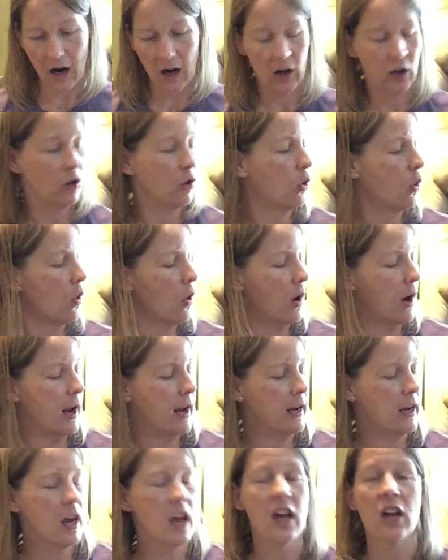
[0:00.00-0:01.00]
are
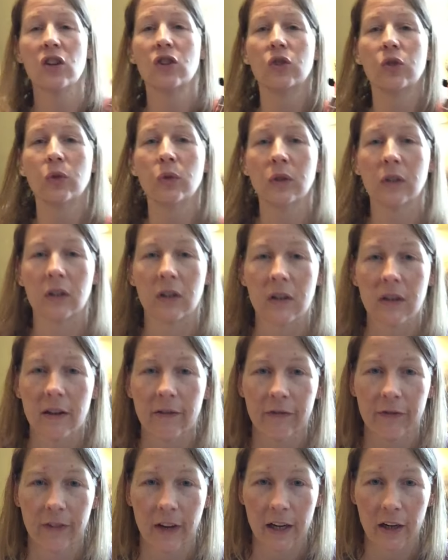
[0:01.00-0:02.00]
going to learn the
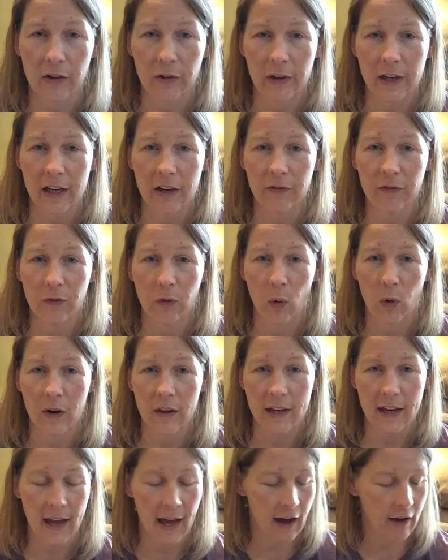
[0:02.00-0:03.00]
fingering for
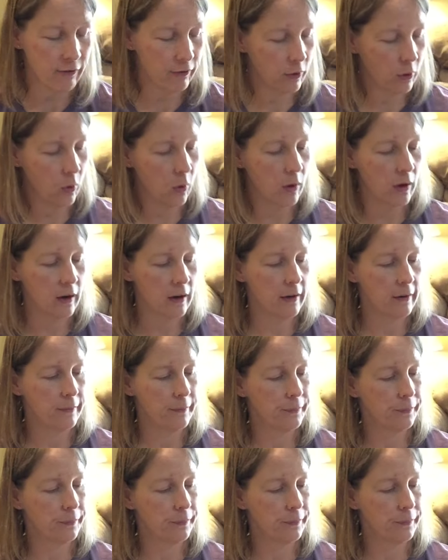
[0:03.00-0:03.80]
the F chord.